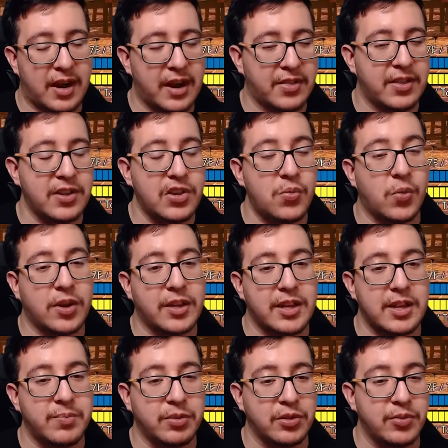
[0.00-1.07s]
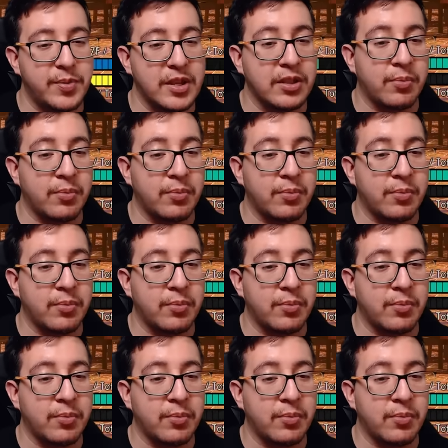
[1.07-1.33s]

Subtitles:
I think you want to keep looping the